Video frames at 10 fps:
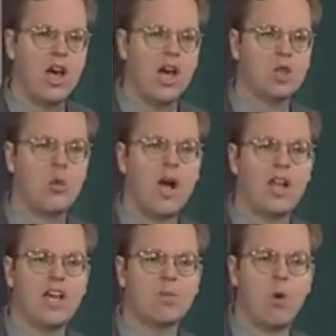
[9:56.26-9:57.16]
as
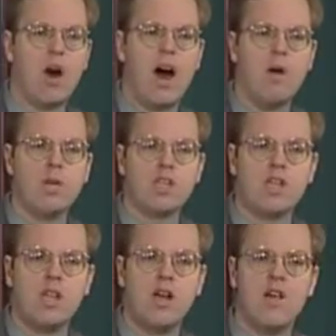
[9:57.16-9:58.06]
well as, more
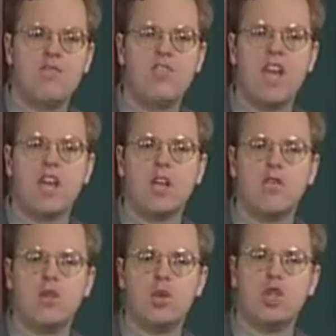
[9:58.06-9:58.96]
ominously,
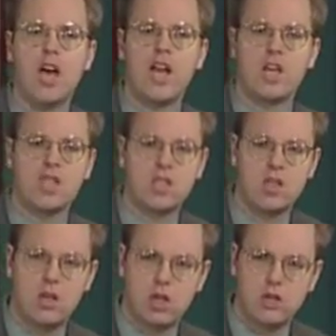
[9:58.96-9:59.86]
negative eugenics,
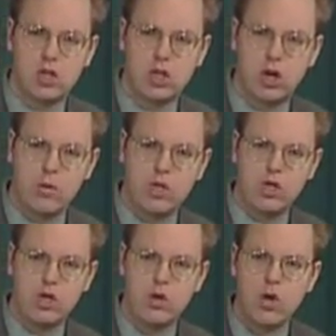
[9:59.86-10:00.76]
determined
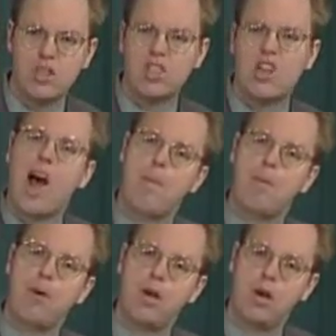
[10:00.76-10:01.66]
to
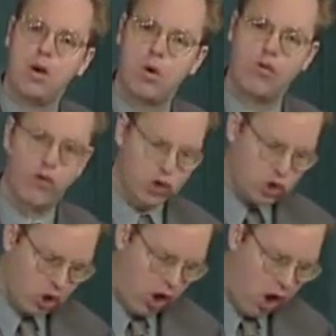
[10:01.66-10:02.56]
stop or
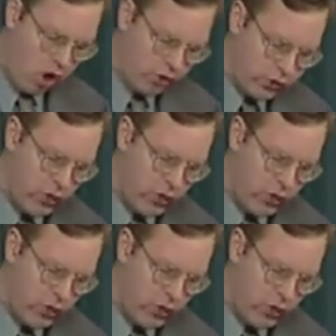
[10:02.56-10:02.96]
forestall the